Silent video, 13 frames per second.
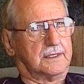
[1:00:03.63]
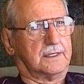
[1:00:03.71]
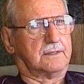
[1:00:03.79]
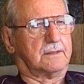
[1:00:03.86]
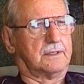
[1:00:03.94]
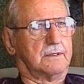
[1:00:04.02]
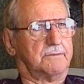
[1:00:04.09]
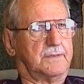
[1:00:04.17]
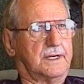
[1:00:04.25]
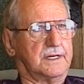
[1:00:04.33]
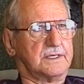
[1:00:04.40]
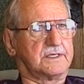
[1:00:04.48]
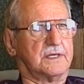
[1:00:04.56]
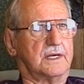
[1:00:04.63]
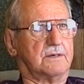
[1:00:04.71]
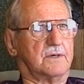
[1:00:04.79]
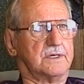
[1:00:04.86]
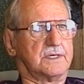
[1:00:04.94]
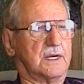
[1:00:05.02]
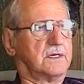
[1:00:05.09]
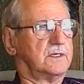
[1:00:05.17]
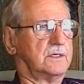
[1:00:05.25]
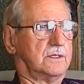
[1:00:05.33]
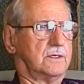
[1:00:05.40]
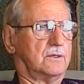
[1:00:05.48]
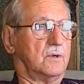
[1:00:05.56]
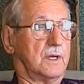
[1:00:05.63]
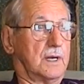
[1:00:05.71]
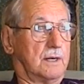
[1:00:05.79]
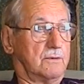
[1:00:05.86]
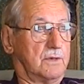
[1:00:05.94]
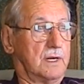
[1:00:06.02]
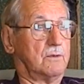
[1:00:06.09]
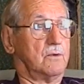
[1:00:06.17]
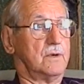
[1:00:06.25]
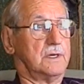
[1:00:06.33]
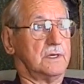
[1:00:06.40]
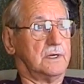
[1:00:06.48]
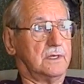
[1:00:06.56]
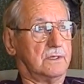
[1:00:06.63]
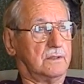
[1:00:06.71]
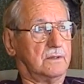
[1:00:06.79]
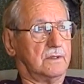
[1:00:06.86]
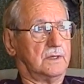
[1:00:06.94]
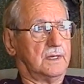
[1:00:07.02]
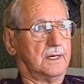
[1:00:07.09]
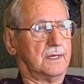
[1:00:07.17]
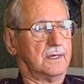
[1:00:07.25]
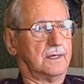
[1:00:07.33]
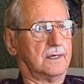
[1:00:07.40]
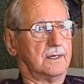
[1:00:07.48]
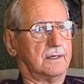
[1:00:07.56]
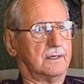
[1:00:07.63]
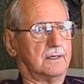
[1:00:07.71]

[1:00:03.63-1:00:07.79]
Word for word: this, the biggest thing was I couldn't do what I really wanted to do. Yeah. And, uh,